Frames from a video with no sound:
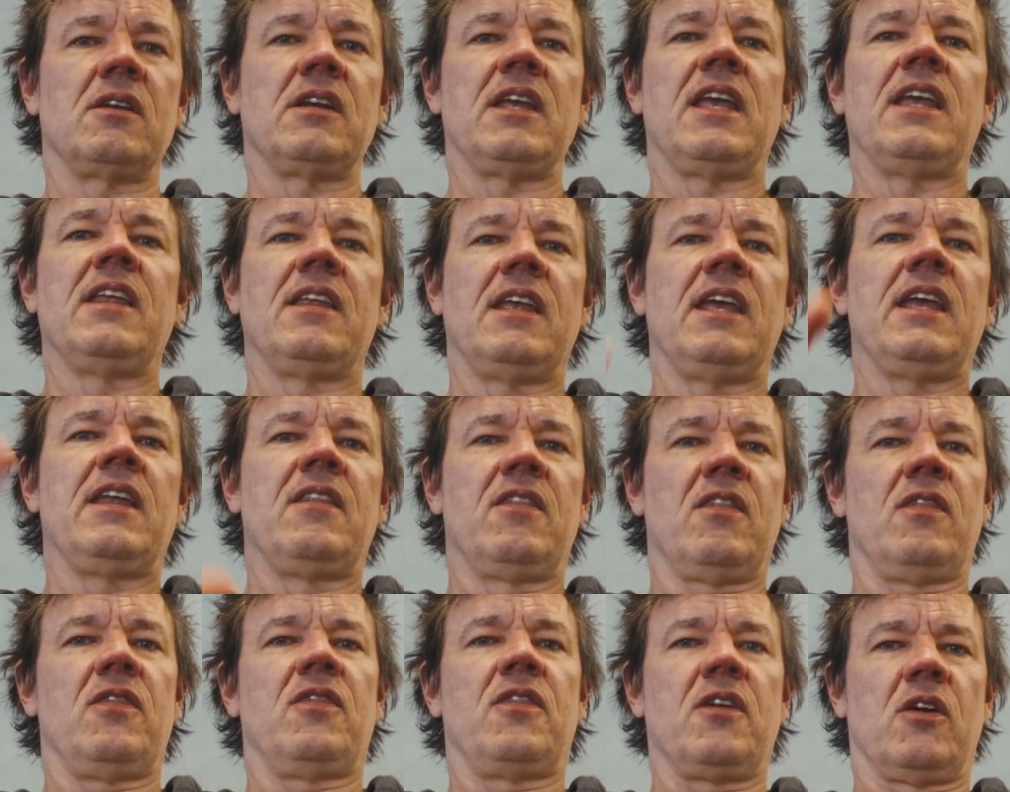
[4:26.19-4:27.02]

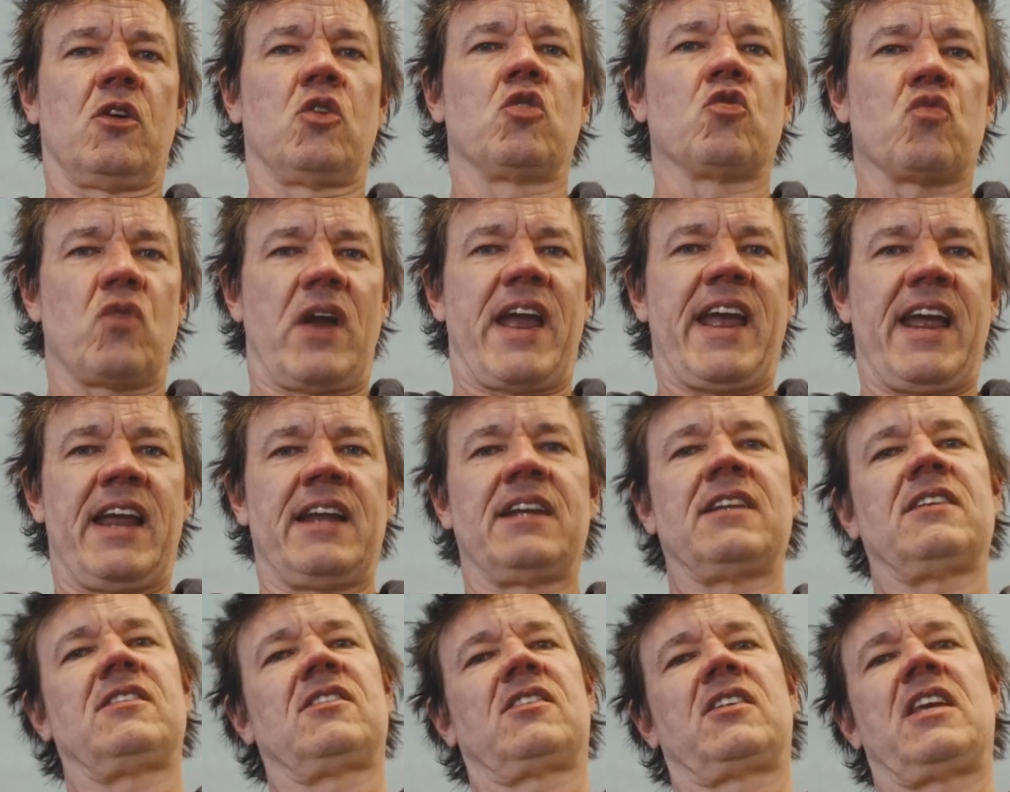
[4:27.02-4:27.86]
in the
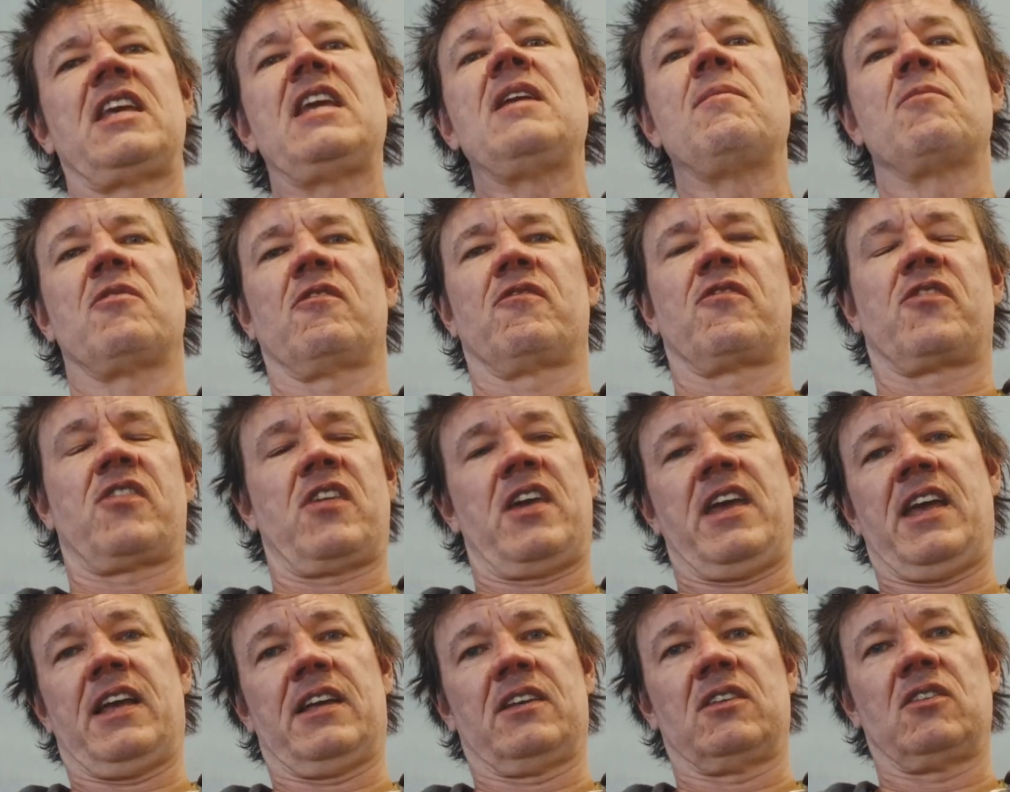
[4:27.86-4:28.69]
grand scheme of
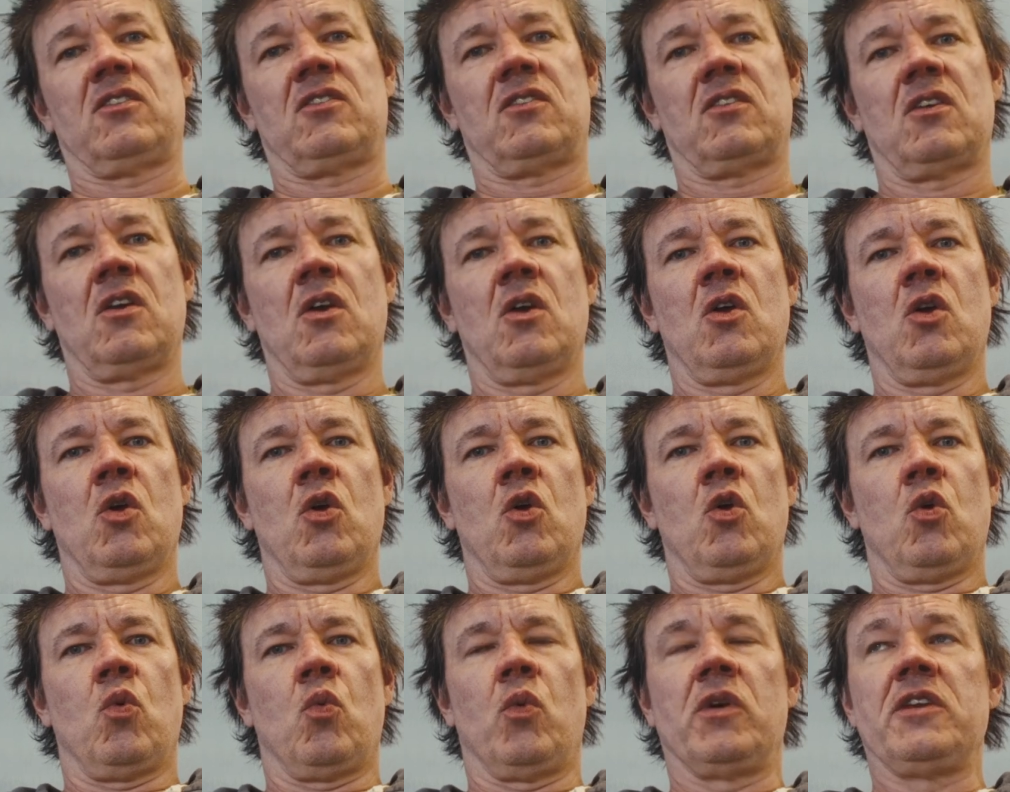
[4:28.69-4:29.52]
things,
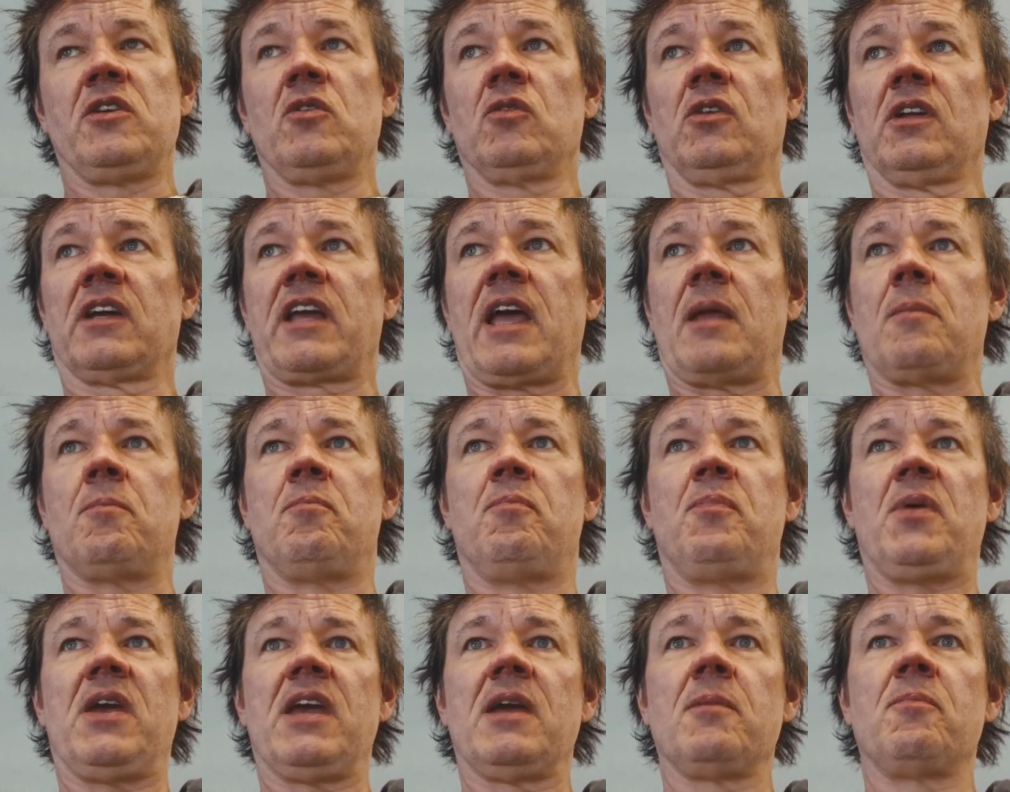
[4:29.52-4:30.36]
when you look
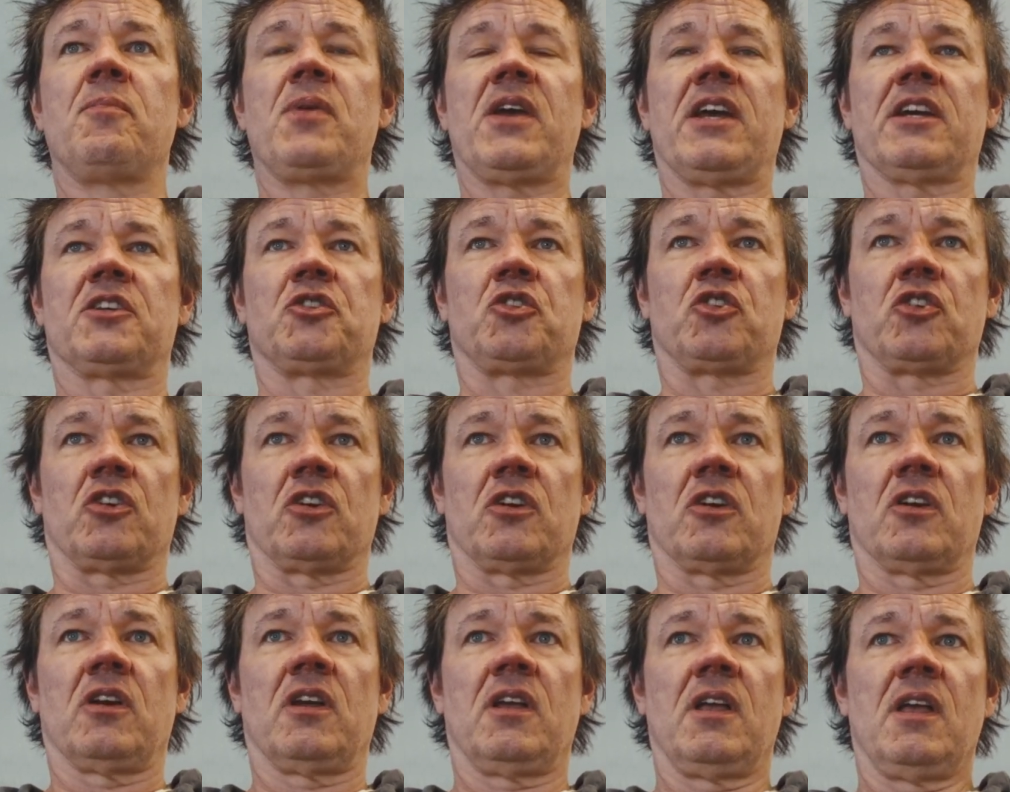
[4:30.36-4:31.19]
at big
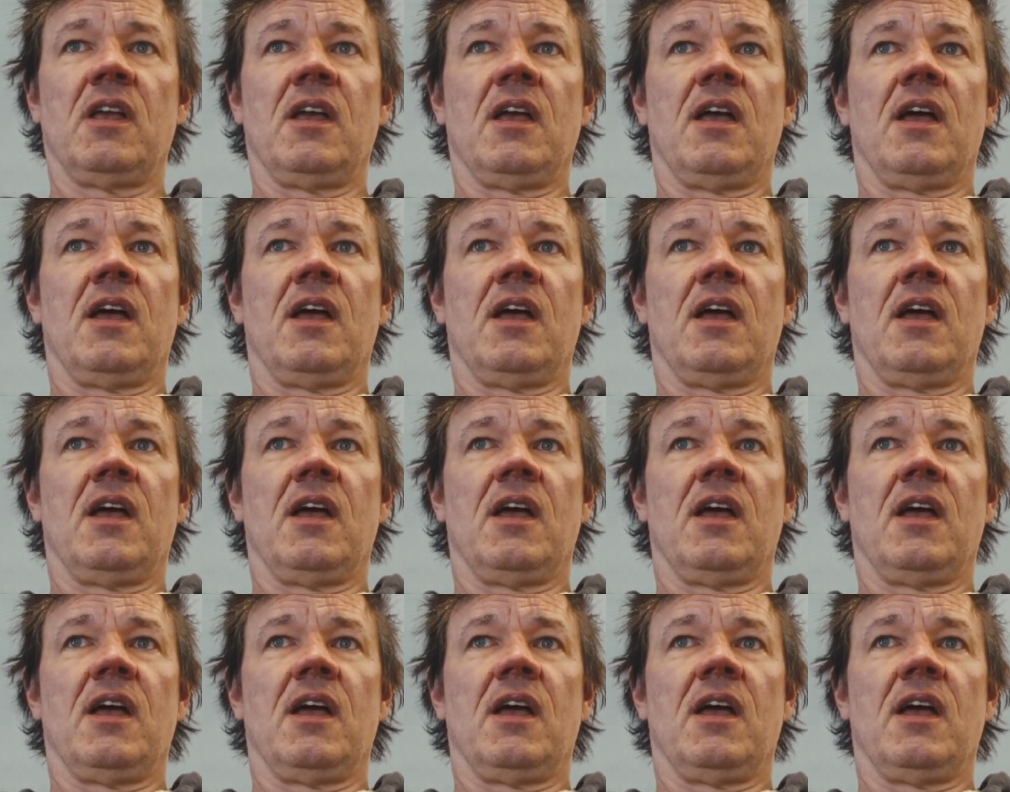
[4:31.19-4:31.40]
picture,